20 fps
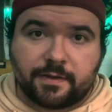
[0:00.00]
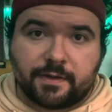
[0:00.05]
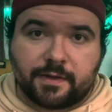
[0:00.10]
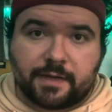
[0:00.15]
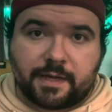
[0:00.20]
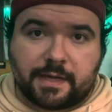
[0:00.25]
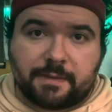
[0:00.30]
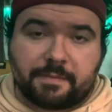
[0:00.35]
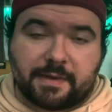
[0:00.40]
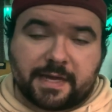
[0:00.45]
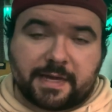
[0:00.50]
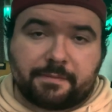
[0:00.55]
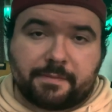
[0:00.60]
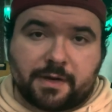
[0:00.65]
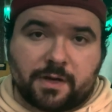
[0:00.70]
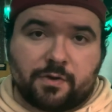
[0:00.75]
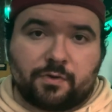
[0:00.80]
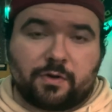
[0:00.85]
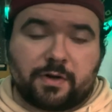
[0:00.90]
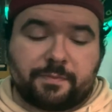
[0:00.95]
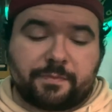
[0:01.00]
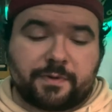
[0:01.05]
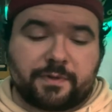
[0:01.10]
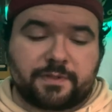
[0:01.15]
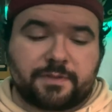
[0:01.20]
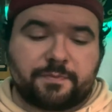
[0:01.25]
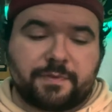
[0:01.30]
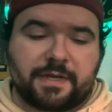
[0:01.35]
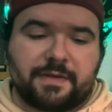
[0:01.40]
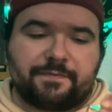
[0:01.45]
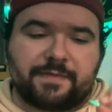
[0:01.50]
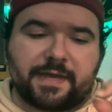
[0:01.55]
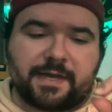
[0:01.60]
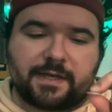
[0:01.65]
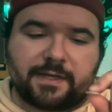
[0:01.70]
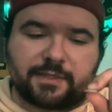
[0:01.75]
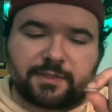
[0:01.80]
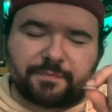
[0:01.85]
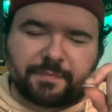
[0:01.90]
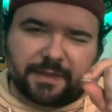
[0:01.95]
and making my own grippers, but if they could
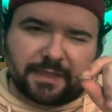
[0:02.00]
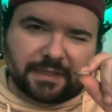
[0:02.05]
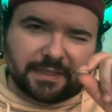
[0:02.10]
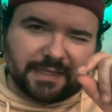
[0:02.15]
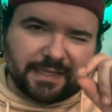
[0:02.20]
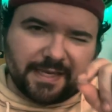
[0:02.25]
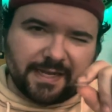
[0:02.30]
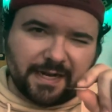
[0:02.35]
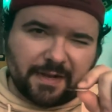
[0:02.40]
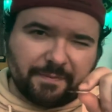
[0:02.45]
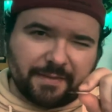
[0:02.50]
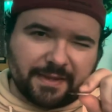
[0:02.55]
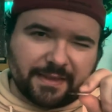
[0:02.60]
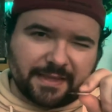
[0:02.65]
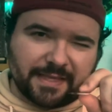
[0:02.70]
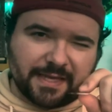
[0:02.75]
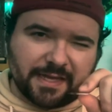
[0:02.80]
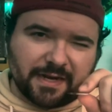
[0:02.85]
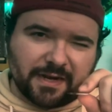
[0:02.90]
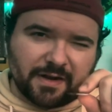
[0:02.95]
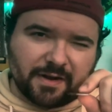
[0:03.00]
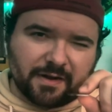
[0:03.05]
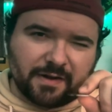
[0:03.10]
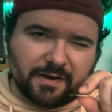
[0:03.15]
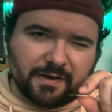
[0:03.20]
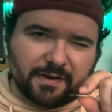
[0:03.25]
just be a little bit thinner